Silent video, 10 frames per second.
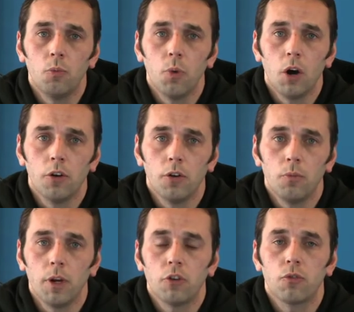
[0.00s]
1,
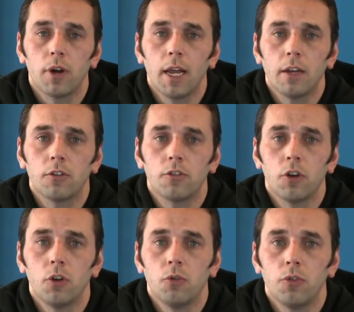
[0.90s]
which relates
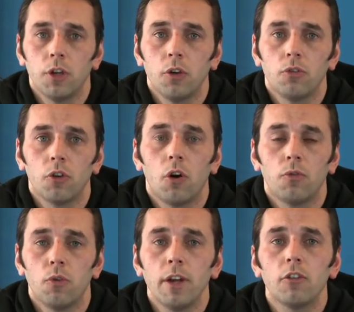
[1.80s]
to the use of
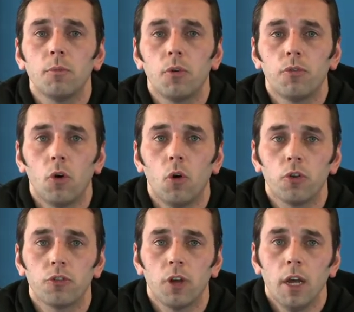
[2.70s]
reasonable
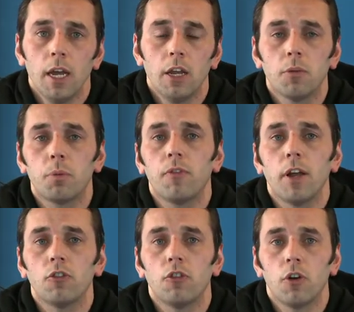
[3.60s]
force in the
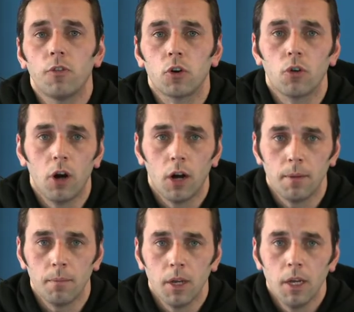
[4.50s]
prevention of a
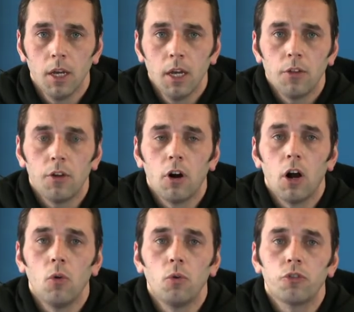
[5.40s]
crime. There
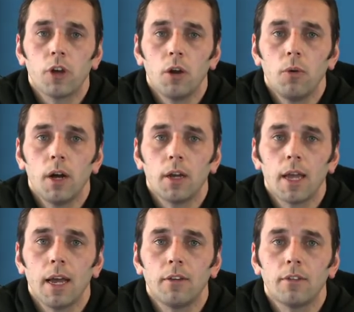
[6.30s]
are also
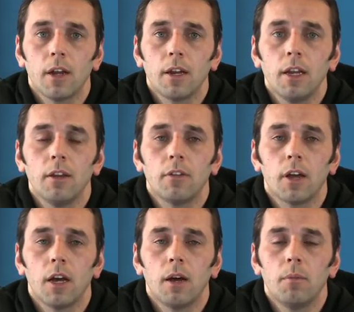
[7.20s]
case studies,
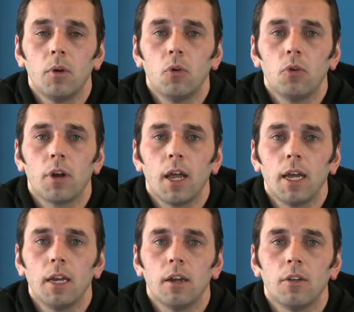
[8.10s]
Lord
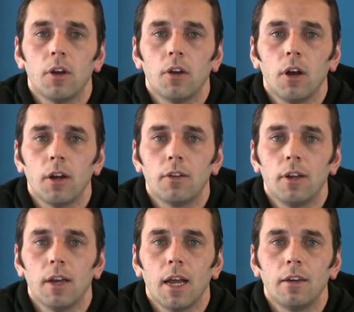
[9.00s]
Lane
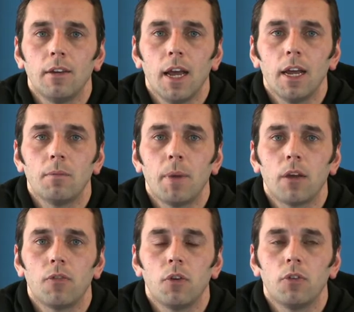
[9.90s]
1988,
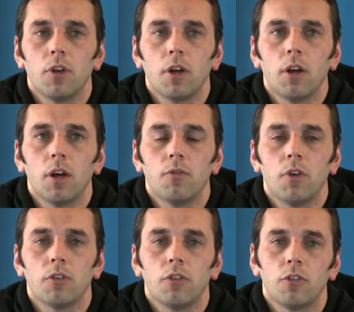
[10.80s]
Beckford
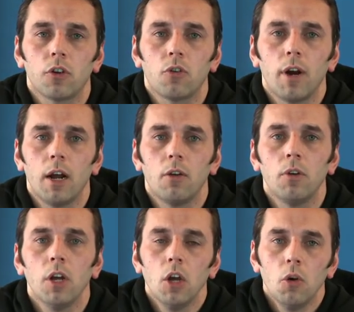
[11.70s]
versus the Crown,
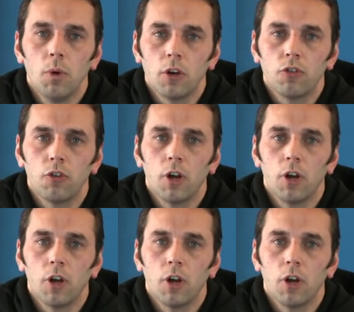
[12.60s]
which